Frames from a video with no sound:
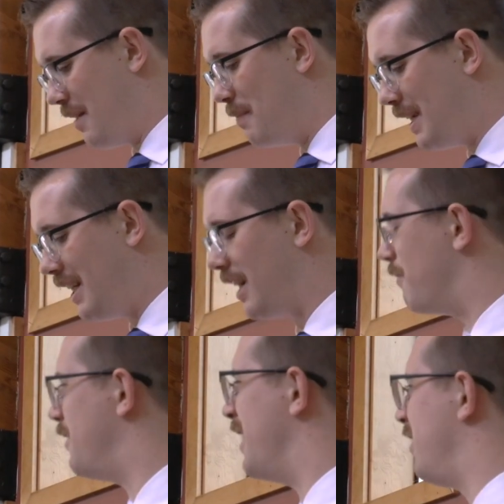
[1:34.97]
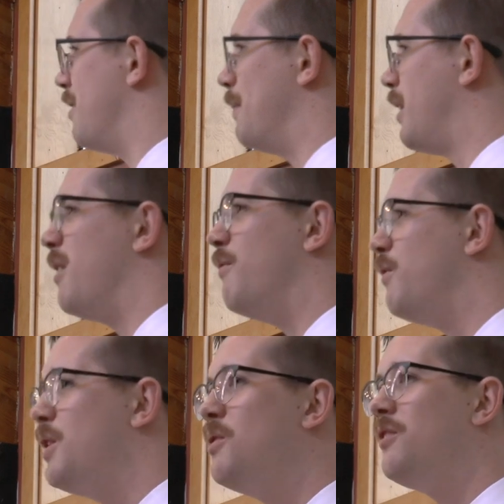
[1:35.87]
the meaning of things and am
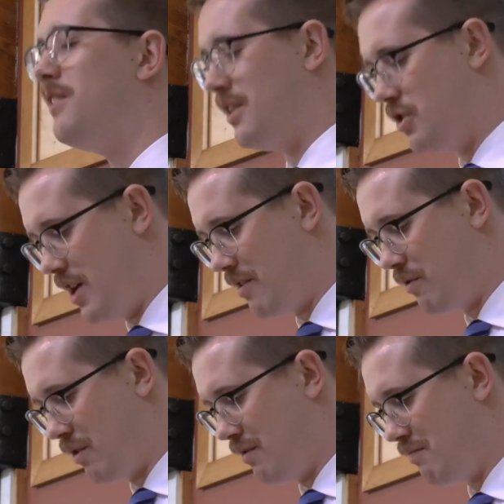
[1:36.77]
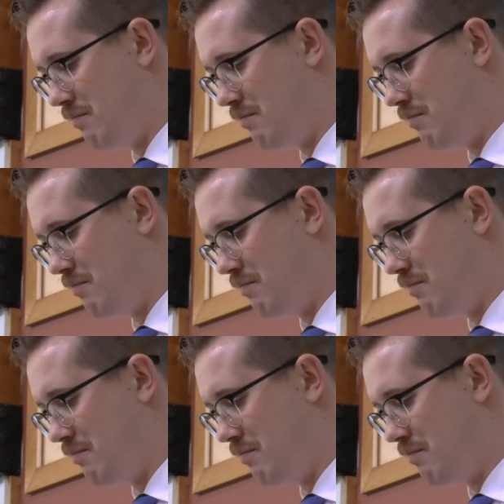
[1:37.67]
confused in general.